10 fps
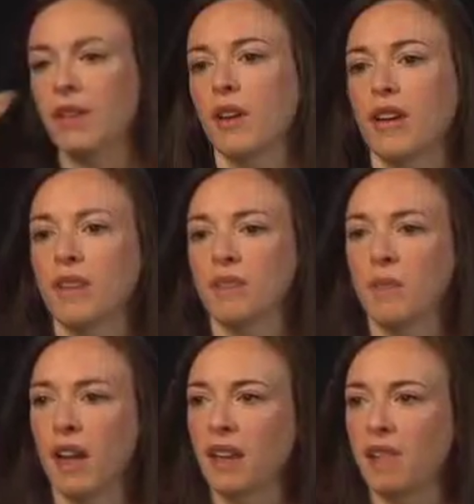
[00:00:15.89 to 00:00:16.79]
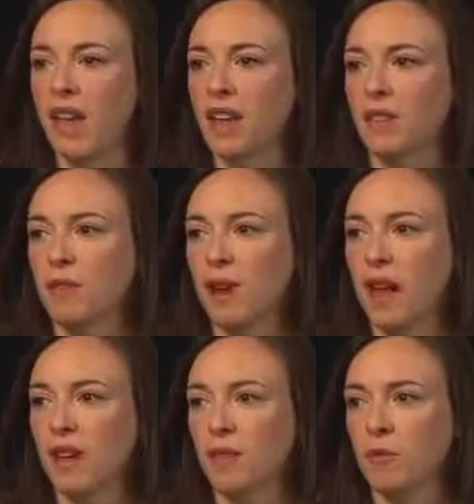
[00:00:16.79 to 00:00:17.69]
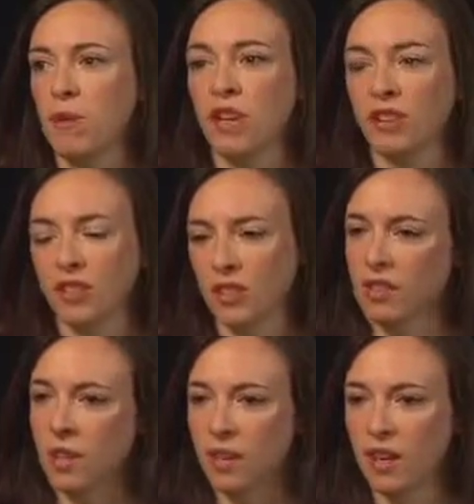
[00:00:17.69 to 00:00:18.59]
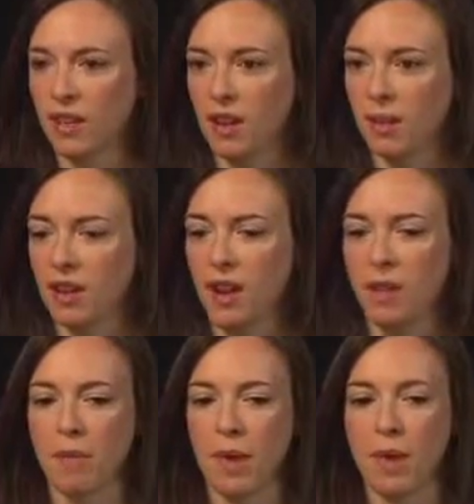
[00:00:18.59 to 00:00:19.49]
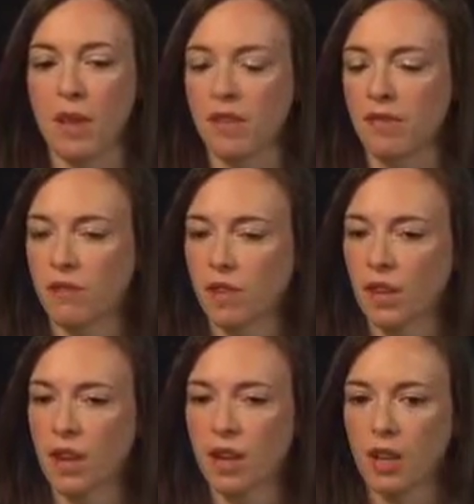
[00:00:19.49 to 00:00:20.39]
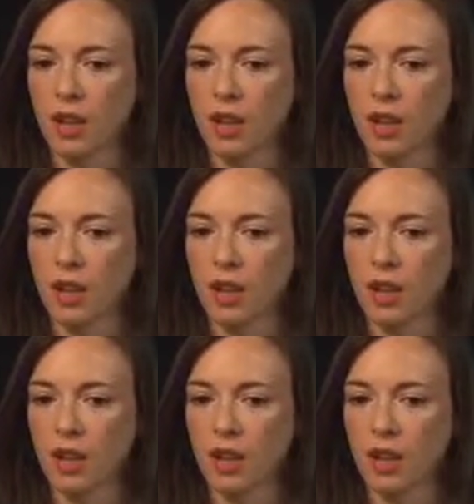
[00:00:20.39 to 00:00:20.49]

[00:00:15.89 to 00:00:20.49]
So I guess my advice or my wish, I'll put it I'll put it that way, my wish for